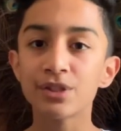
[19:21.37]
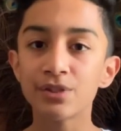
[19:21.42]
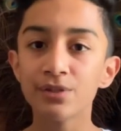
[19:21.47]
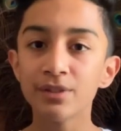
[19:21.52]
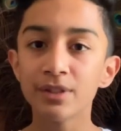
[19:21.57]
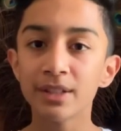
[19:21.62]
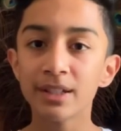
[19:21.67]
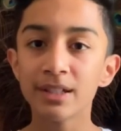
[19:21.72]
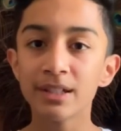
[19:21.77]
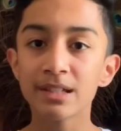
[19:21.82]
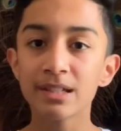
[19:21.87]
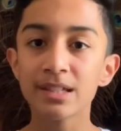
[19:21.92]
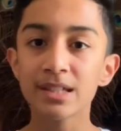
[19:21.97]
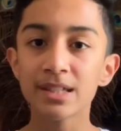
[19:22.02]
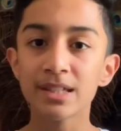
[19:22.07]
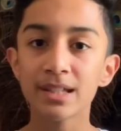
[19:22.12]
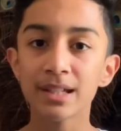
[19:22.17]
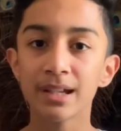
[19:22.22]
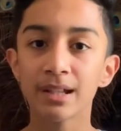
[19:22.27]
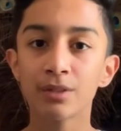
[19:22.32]

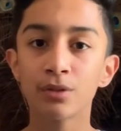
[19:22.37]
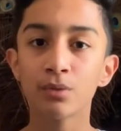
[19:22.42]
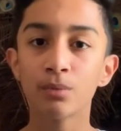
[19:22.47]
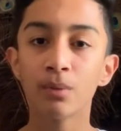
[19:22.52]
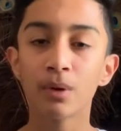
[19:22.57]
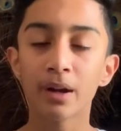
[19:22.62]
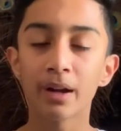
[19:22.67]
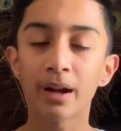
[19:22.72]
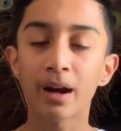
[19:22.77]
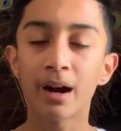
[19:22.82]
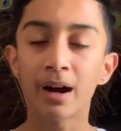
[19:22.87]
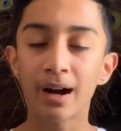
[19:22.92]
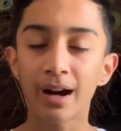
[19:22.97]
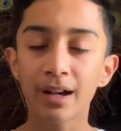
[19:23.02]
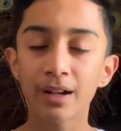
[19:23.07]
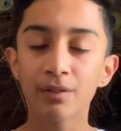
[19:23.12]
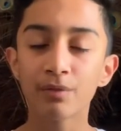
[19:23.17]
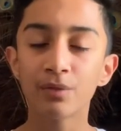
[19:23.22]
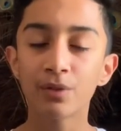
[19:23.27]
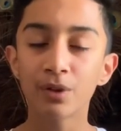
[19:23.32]
students to work
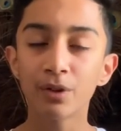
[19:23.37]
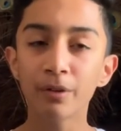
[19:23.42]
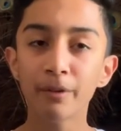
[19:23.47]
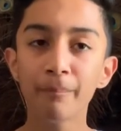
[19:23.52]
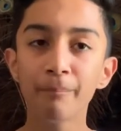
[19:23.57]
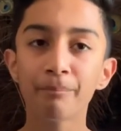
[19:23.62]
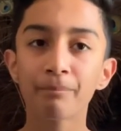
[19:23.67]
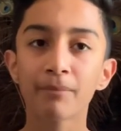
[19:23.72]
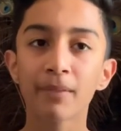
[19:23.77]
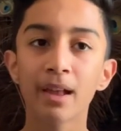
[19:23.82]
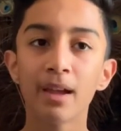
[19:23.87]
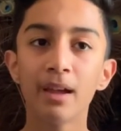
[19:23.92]
hard for.